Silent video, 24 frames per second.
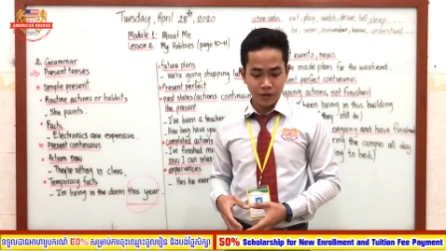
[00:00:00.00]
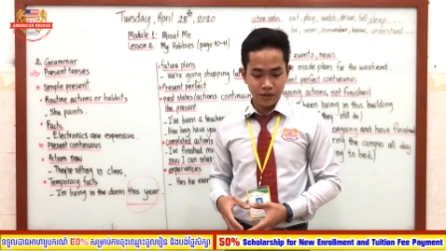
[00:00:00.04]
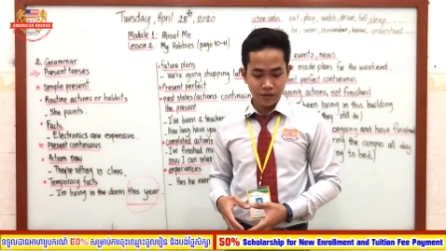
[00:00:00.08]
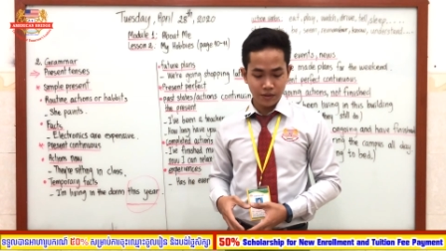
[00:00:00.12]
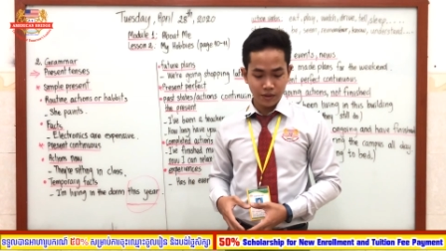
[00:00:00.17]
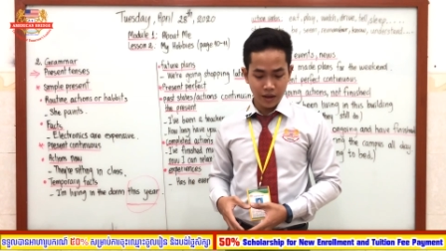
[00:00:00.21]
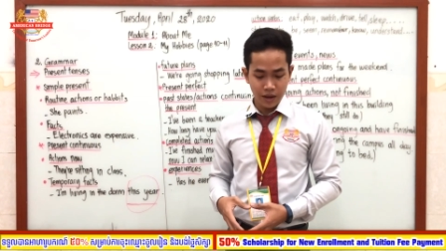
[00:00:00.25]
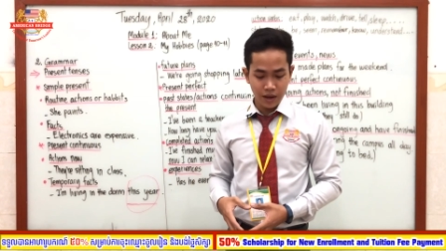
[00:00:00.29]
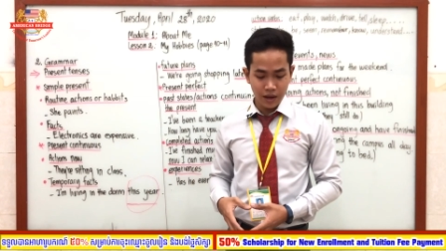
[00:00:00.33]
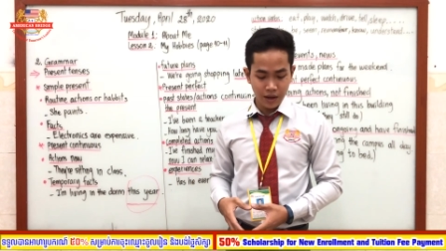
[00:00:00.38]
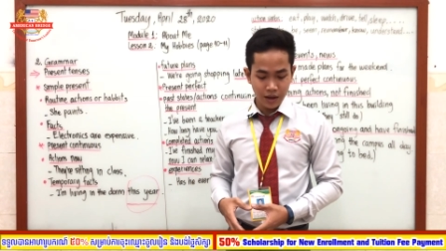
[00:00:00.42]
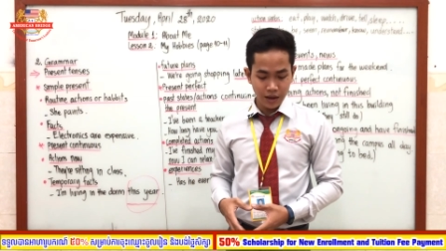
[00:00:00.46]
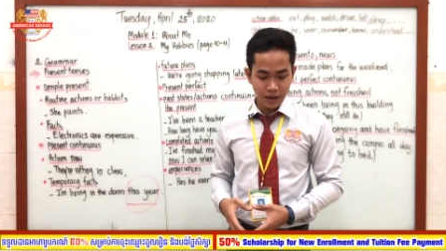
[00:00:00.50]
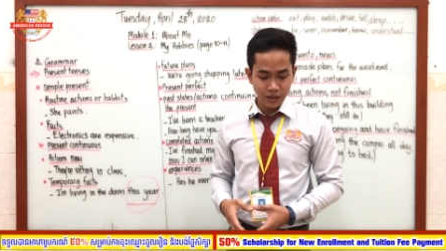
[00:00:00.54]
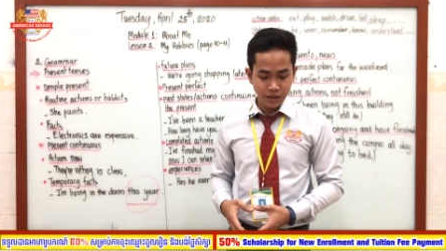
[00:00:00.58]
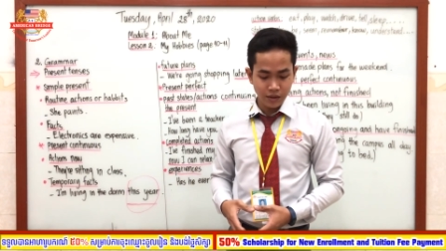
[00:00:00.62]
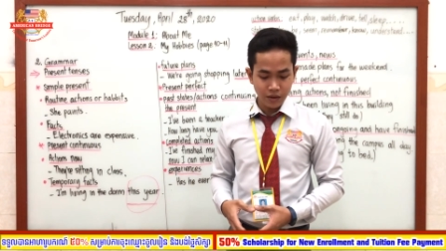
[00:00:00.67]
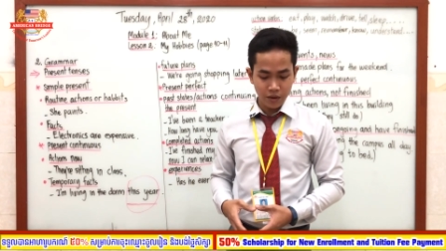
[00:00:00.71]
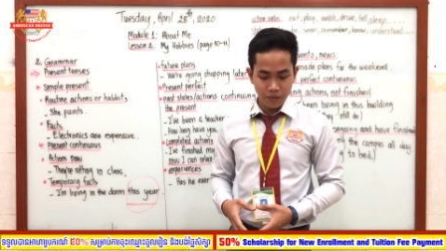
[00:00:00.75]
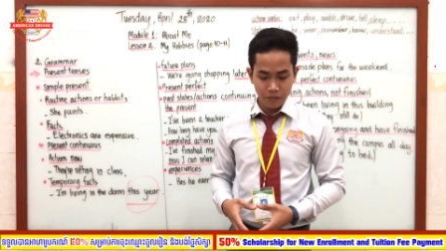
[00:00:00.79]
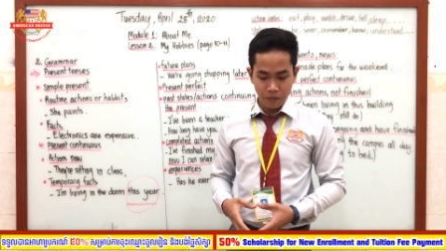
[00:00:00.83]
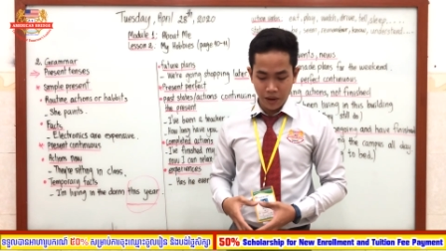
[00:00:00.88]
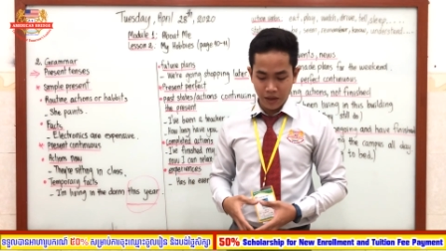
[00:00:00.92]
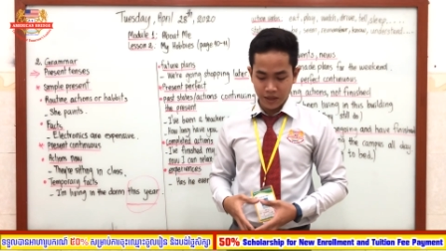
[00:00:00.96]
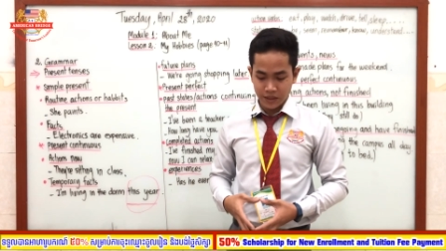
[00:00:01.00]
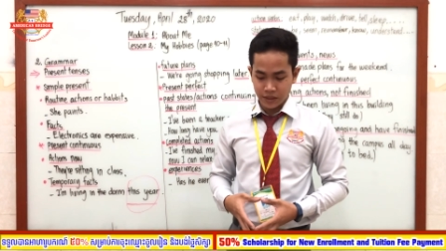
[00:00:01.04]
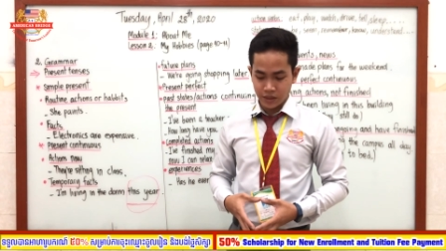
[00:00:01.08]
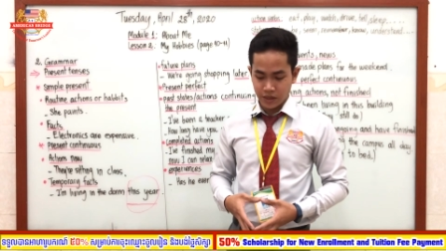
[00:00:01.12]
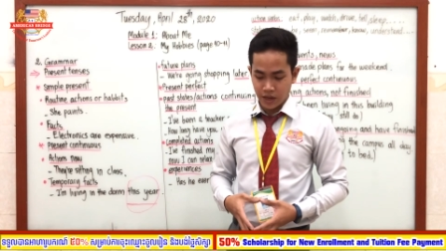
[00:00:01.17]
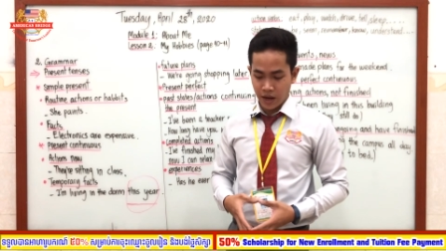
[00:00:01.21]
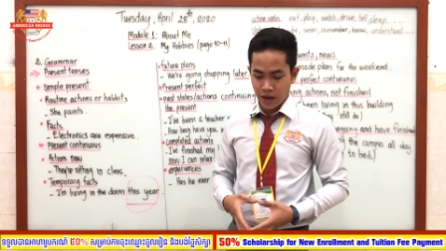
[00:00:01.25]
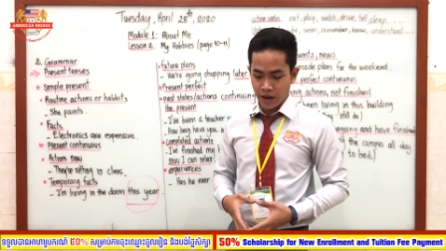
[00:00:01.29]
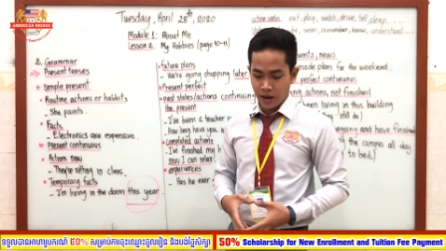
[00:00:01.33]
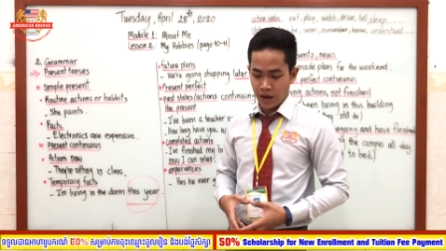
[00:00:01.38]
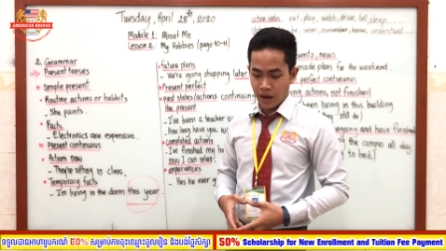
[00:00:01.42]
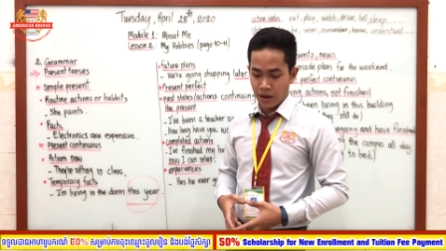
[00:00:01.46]
today is on page
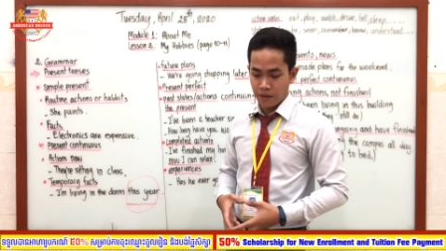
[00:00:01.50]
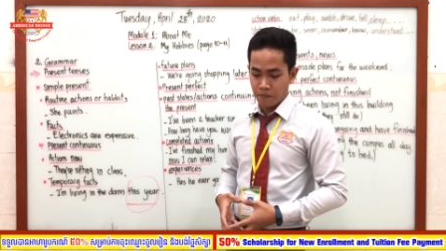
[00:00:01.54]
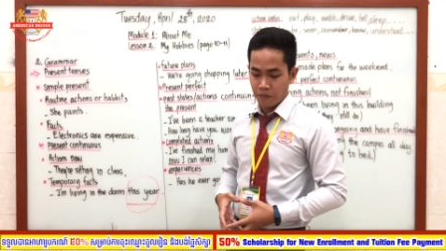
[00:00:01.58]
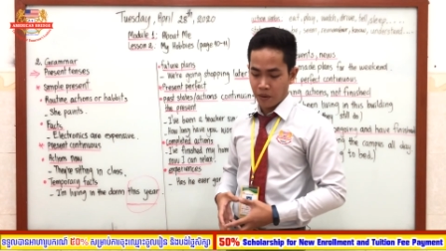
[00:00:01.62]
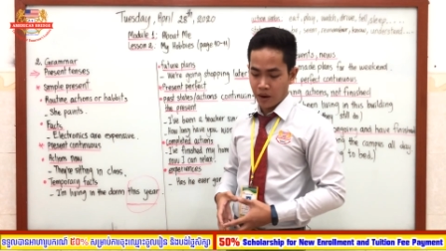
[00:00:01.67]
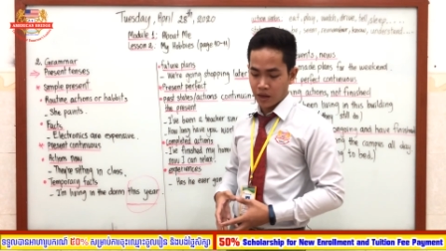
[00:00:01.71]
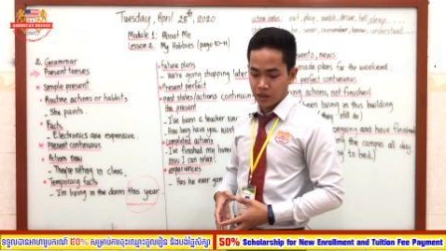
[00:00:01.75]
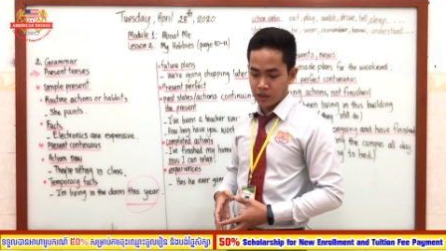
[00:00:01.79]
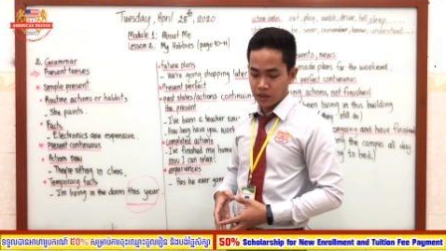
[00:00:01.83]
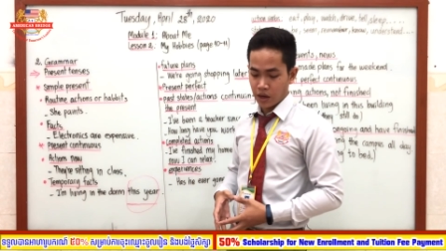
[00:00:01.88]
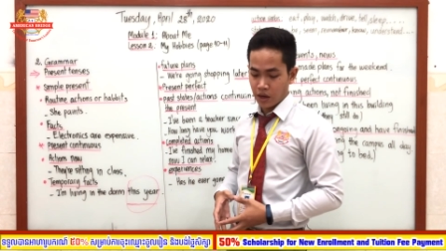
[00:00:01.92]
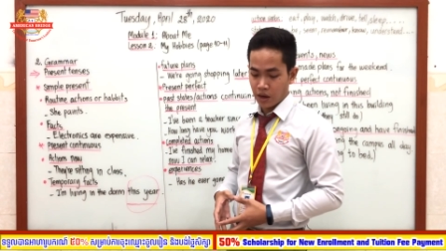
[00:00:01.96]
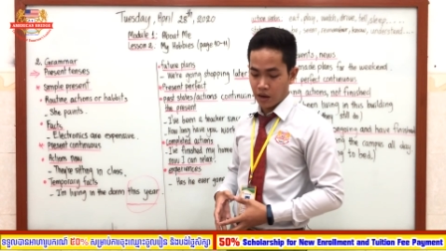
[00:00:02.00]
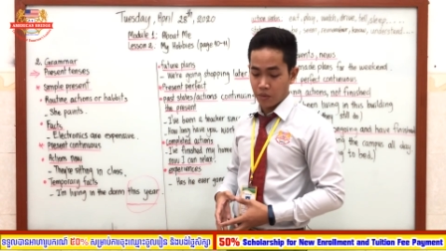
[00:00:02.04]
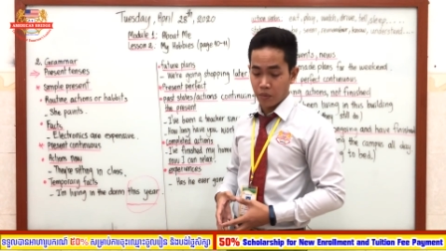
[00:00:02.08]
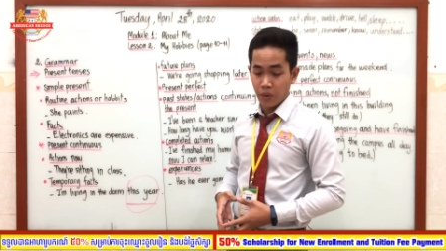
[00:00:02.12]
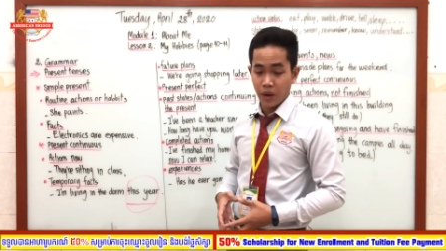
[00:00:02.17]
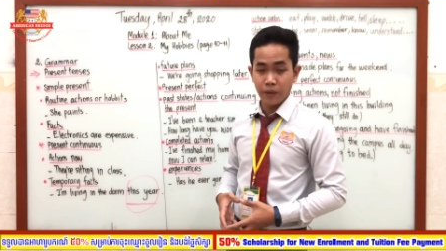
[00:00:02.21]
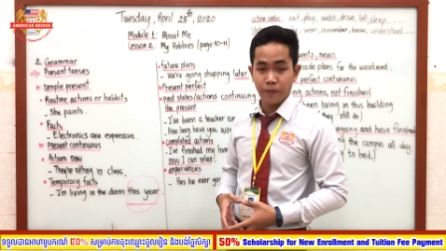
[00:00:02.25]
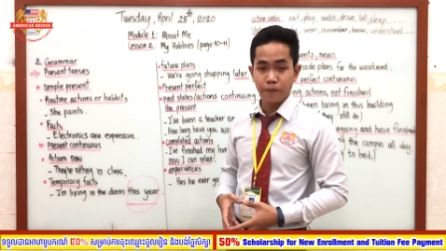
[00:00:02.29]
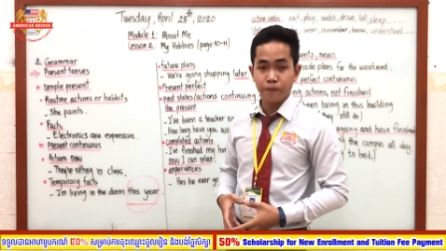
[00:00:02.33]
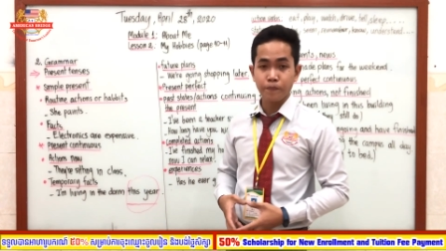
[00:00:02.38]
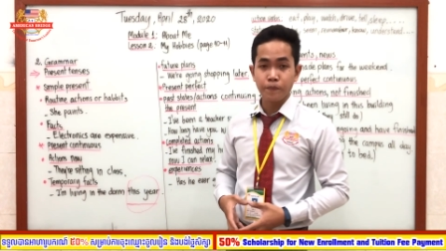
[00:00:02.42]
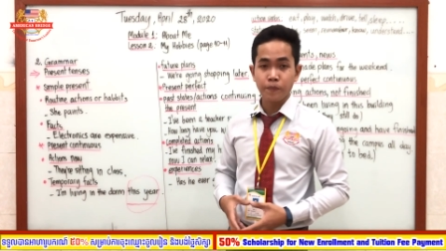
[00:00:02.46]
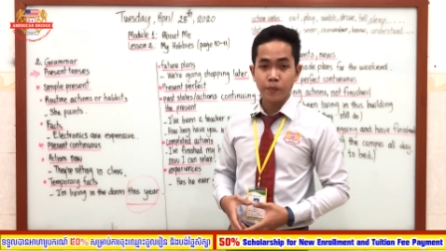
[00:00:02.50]
10 and page 11.